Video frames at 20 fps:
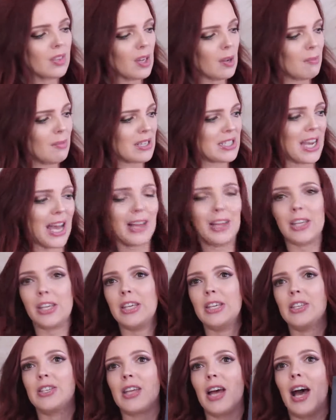
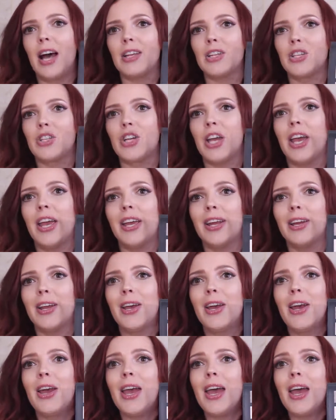metallic-y satin shade.